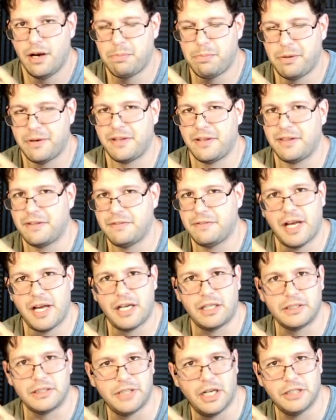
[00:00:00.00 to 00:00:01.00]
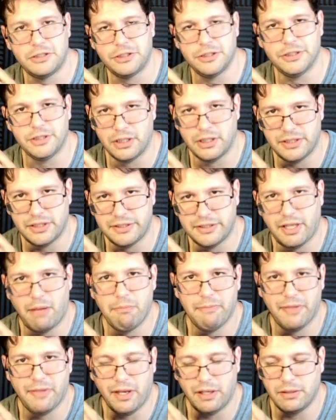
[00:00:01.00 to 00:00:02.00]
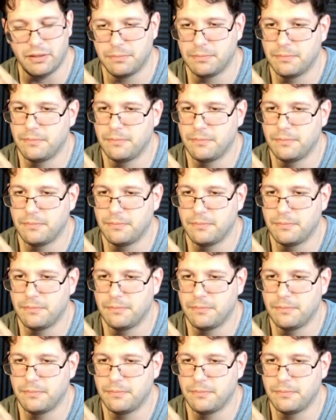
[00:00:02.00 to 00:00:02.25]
putting the final touches on something.